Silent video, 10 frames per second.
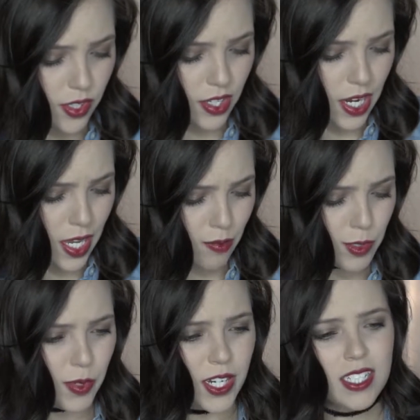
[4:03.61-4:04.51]
are the
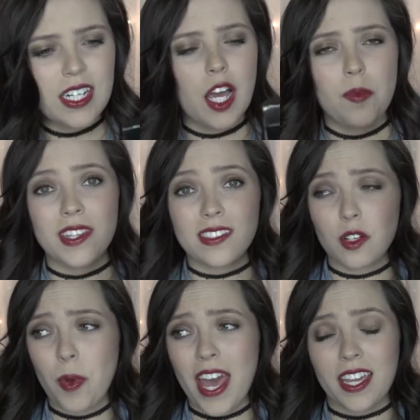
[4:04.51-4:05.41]
names, but it did come in this
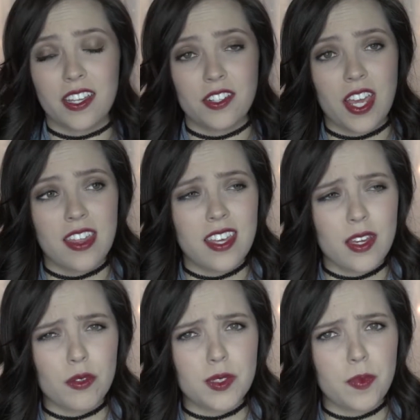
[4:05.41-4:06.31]
little package. I think
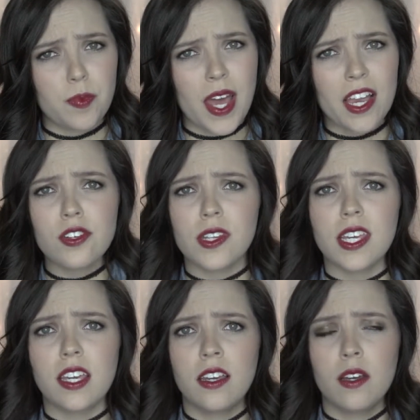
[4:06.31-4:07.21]
it was
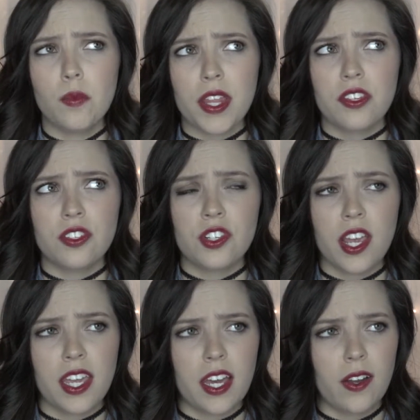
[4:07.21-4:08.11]
actually by the
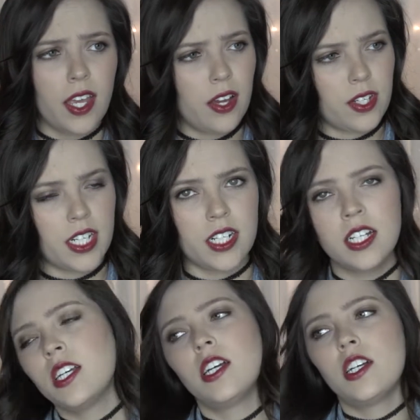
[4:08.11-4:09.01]
checkout counter.
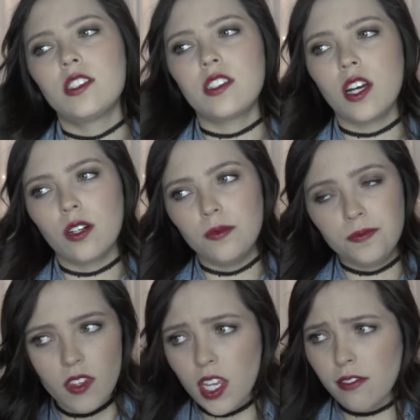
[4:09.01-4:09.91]
So
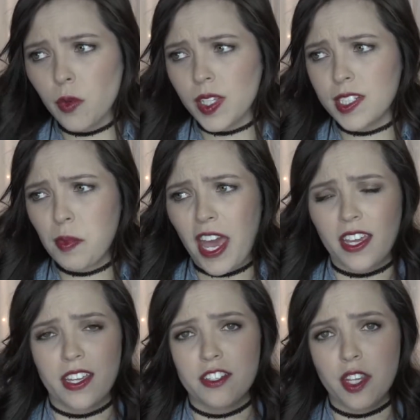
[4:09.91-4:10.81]
if you want this
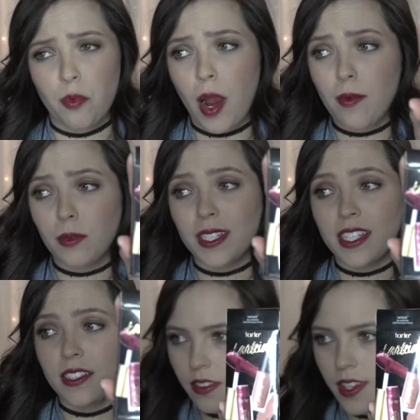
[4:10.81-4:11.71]
package, they
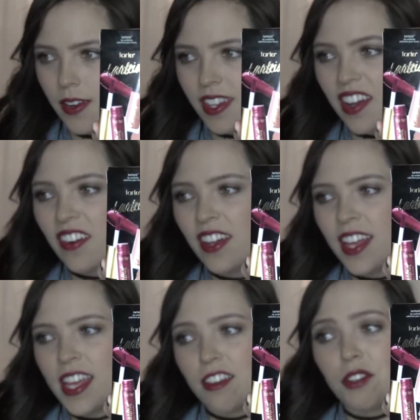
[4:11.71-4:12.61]
probably, there we go.
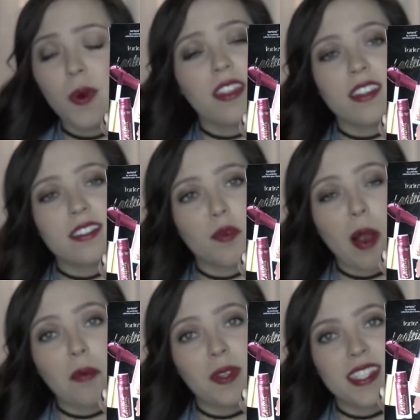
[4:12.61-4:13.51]
If you want this, they
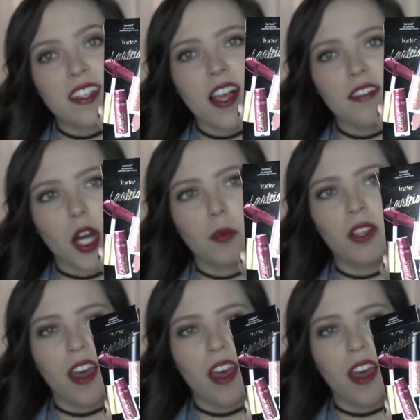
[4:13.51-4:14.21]
probably still have a couple